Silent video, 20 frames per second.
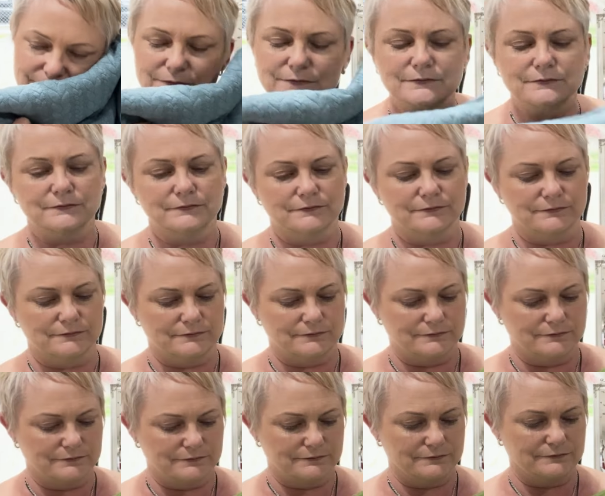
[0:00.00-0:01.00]

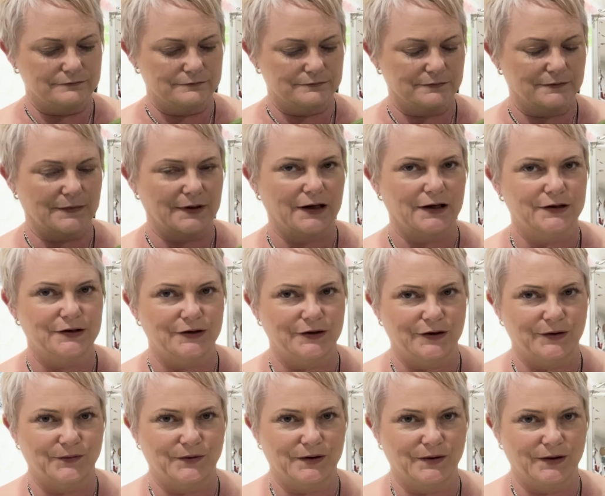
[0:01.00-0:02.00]
I don't know
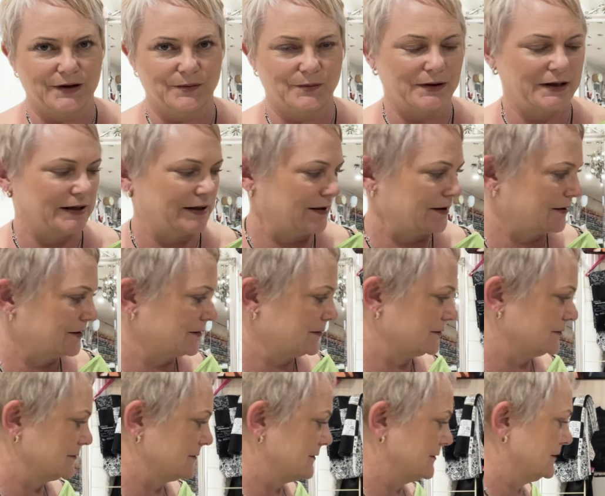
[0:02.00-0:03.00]
what I'm going to make.
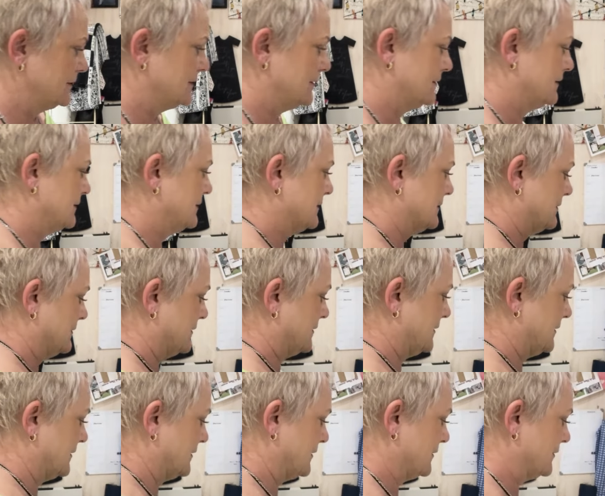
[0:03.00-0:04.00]
I
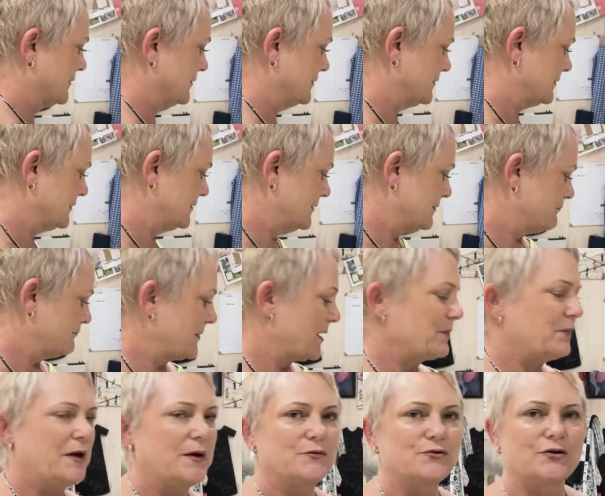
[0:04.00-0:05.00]
don't know.
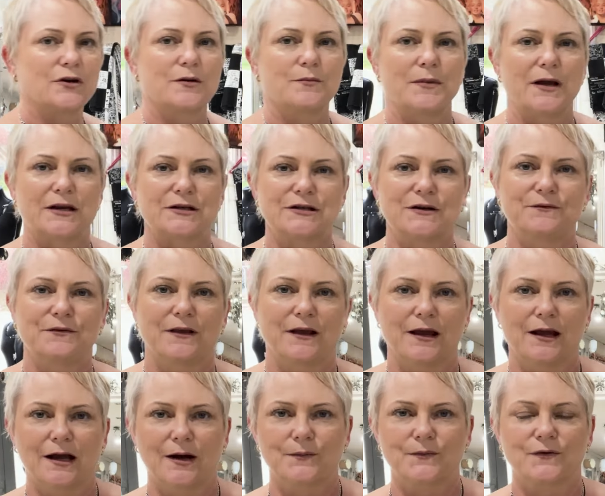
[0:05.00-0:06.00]
Mum kept trying to match everything
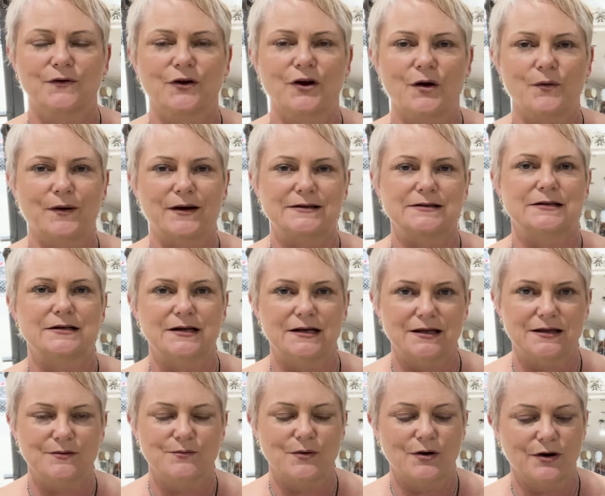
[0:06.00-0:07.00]
up to go
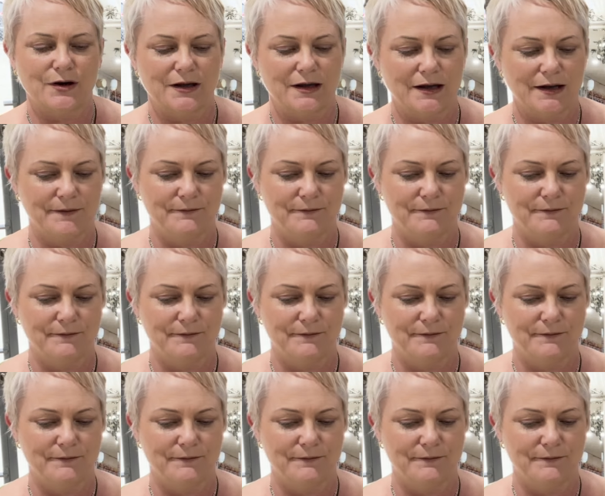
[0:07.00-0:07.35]
underneath my